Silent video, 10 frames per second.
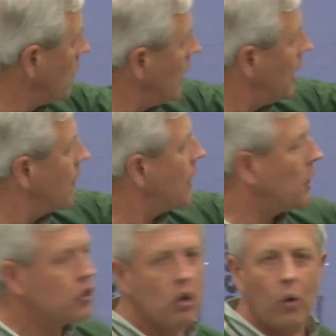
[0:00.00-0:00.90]
and we leave
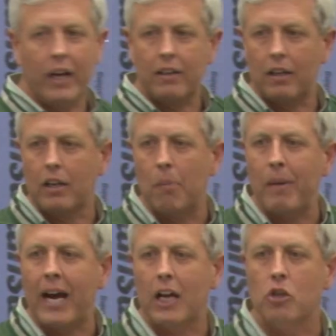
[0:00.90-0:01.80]
that joint and
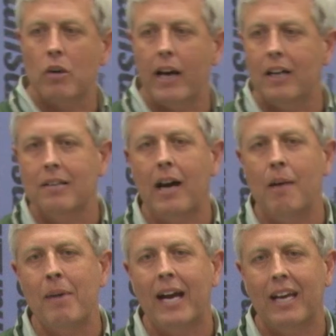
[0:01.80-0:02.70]
come back and try to
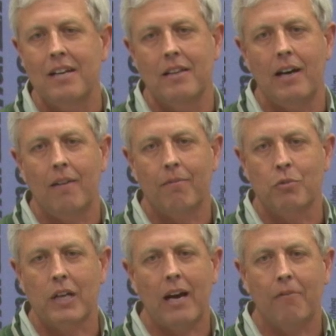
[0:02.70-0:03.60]
tie back into that
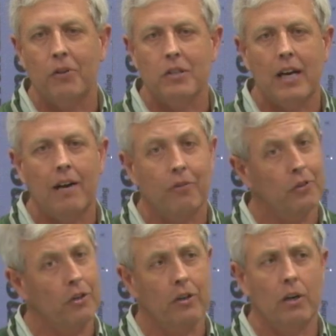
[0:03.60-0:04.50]
from scaffold to
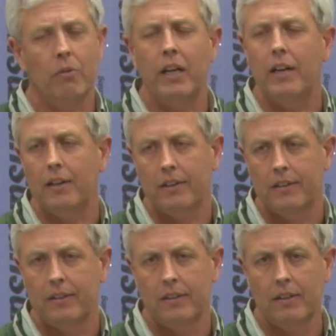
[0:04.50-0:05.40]
scaffold, you're going to read it.
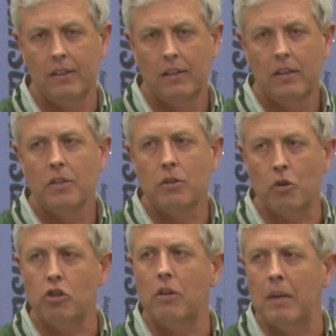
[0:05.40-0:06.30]
So
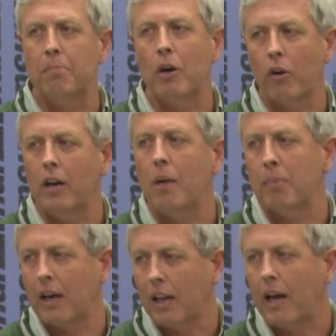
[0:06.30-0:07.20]
it should be broken
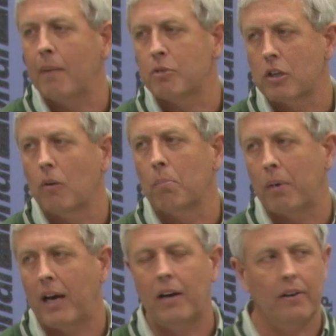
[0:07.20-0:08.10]
up in a limestone
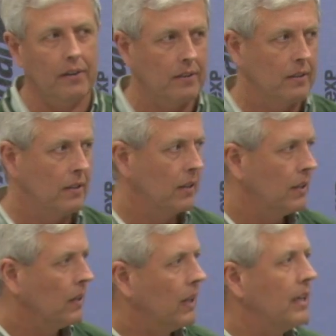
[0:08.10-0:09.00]
pattern.
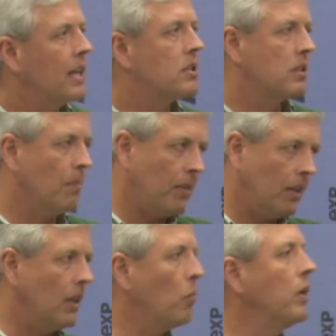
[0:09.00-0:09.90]
And that's
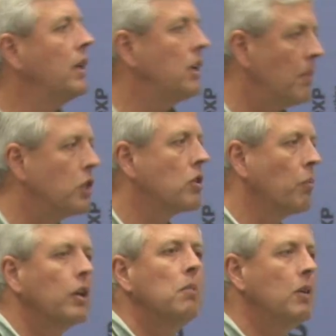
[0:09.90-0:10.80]
something that we need to make sure
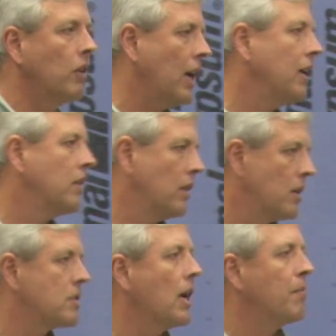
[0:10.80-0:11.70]
we communicate to the
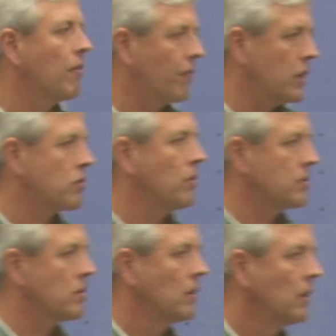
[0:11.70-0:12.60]
design
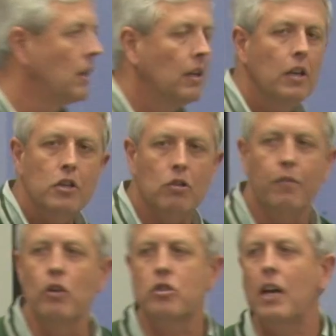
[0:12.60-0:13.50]
professionals. So
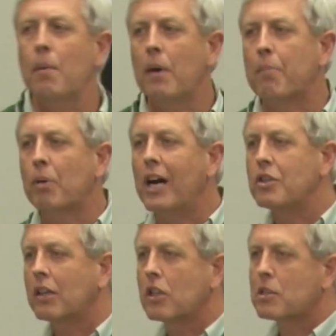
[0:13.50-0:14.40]
if you see a
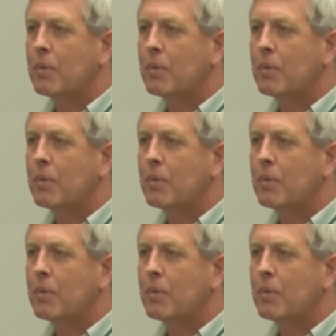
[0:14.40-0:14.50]
project that's